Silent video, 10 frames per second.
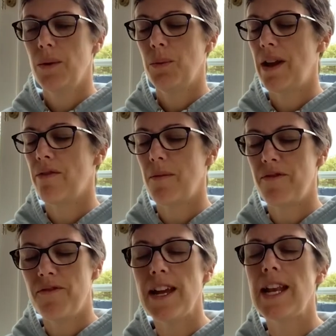whatever I'm
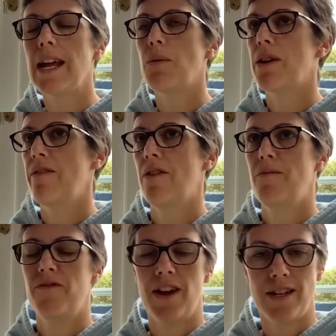feeling, whatever I'm
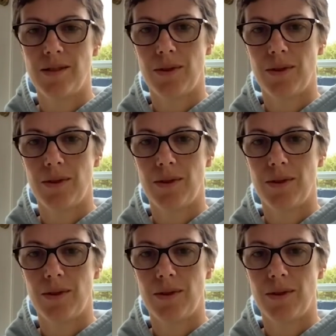faced